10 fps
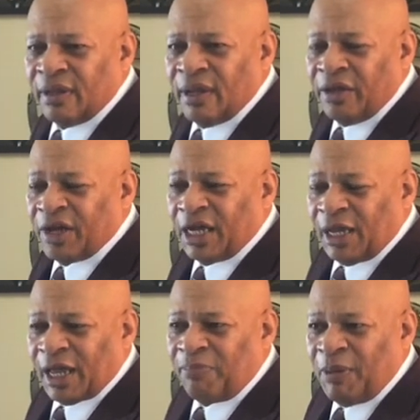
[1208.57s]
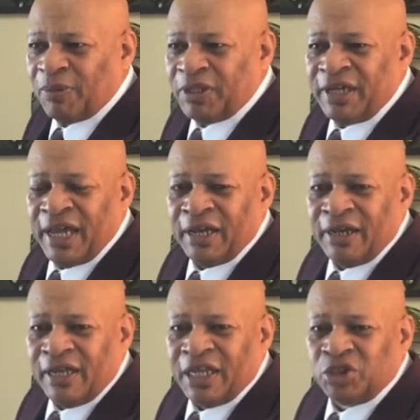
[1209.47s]
And you got that like people today,
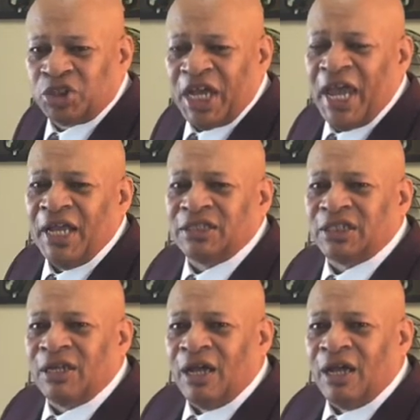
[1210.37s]
they change